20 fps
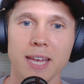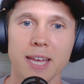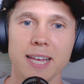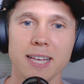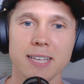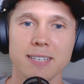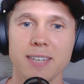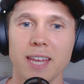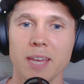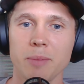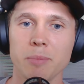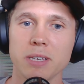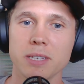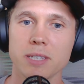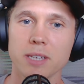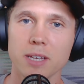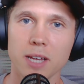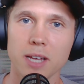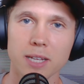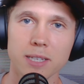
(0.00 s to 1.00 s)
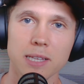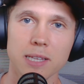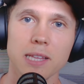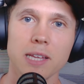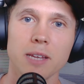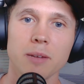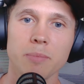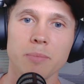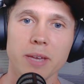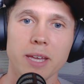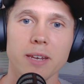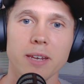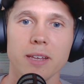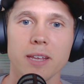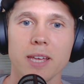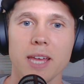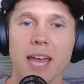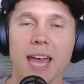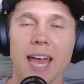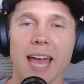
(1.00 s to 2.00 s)
His name is Catalin Pitt,
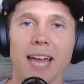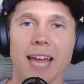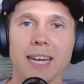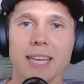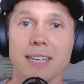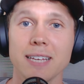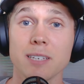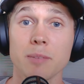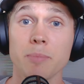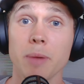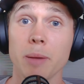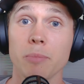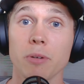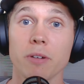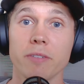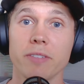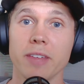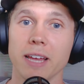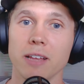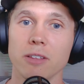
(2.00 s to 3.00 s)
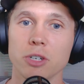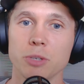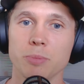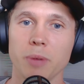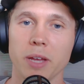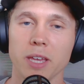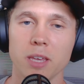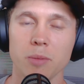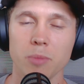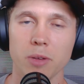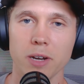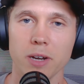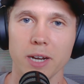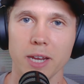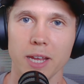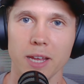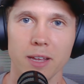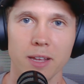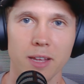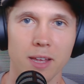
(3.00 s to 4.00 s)
and he's a member of the English Bite
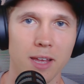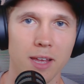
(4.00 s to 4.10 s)
community.